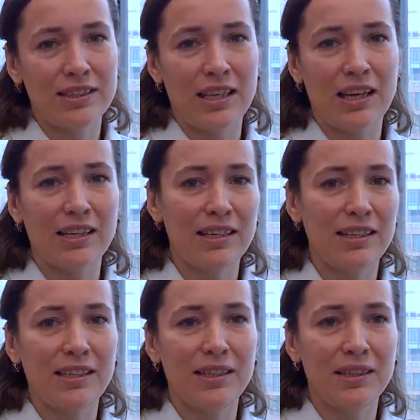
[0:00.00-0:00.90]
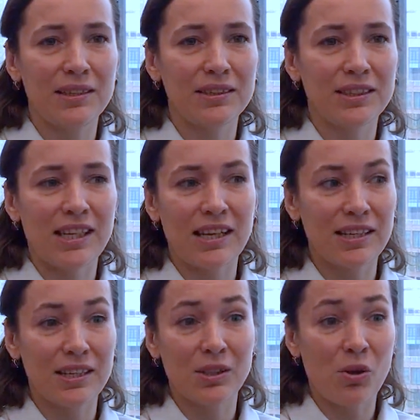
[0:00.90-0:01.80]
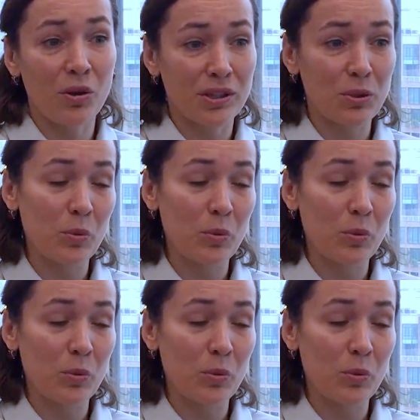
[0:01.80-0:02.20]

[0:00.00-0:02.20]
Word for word: study, study a lot.